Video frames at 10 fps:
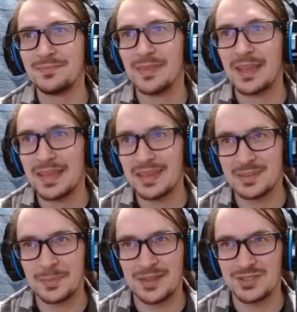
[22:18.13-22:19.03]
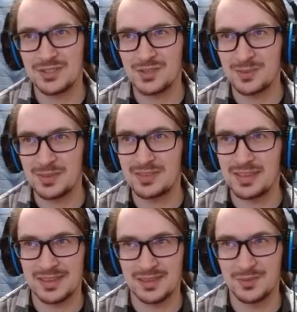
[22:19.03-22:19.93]
I can't imagine she would be
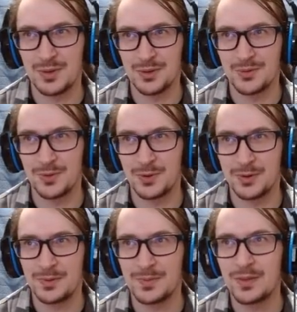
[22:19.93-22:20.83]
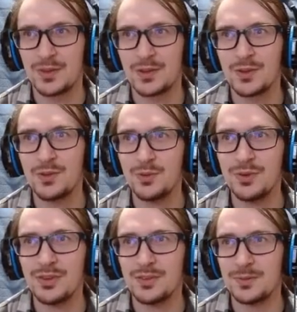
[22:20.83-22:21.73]
saying it 104. Who are
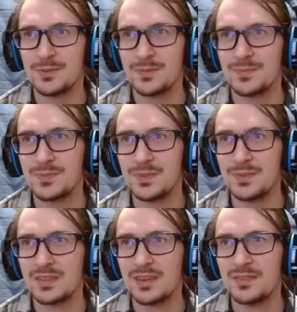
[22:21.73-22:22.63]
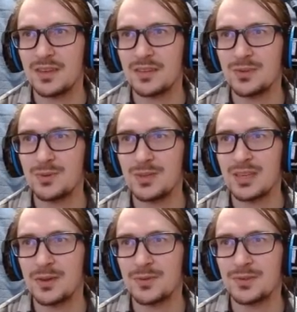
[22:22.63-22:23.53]
you? You just kind of have a unique
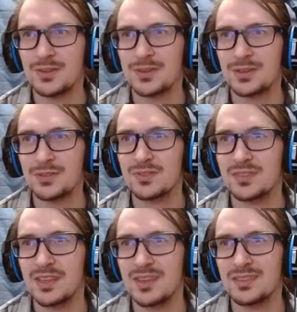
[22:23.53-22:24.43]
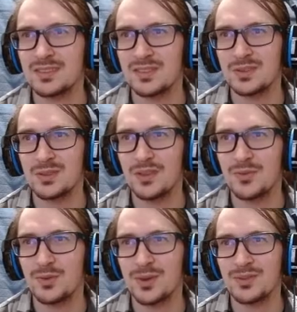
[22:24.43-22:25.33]
outfit. You're just standing still.
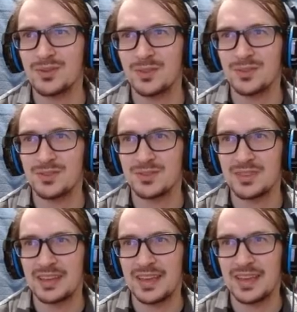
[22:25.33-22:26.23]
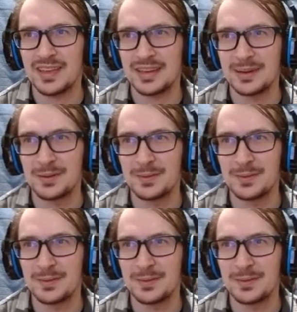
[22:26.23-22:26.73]
Everyone else here is just kind of hanging out.